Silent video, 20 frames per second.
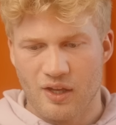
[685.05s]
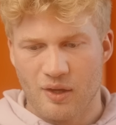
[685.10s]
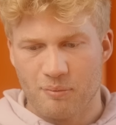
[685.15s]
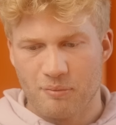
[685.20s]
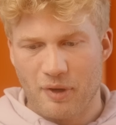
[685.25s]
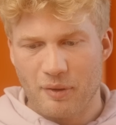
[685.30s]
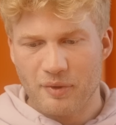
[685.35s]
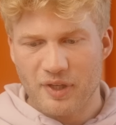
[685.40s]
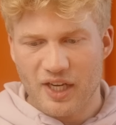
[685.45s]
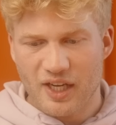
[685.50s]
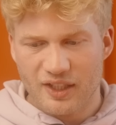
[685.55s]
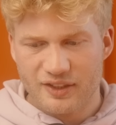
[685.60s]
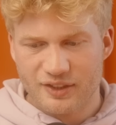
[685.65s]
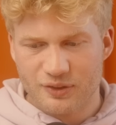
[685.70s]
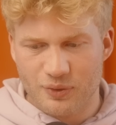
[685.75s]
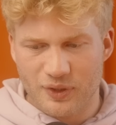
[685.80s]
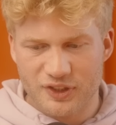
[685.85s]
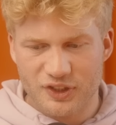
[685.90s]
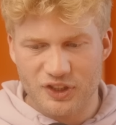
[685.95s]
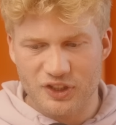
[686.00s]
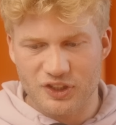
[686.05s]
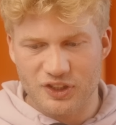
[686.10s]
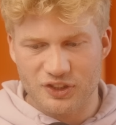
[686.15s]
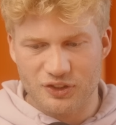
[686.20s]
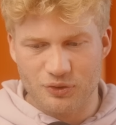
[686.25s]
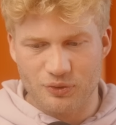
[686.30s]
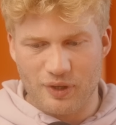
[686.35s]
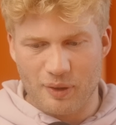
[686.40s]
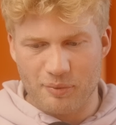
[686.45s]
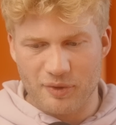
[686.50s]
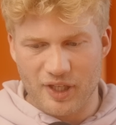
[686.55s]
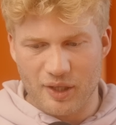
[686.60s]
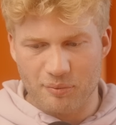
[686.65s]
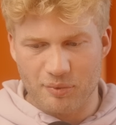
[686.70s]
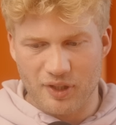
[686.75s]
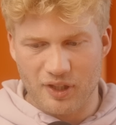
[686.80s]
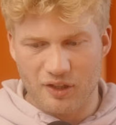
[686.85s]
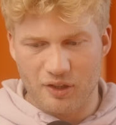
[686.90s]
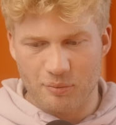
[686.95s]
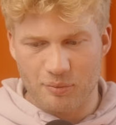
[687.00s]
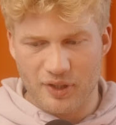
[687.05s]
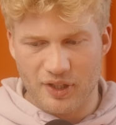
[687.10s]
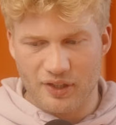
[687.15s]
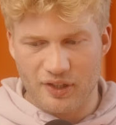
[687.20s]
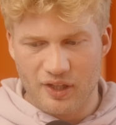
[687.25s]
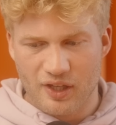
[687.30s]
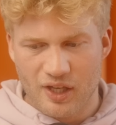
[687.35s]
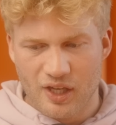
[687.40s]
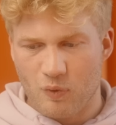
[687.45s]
Maybe last question, just to wrap it up a little bit.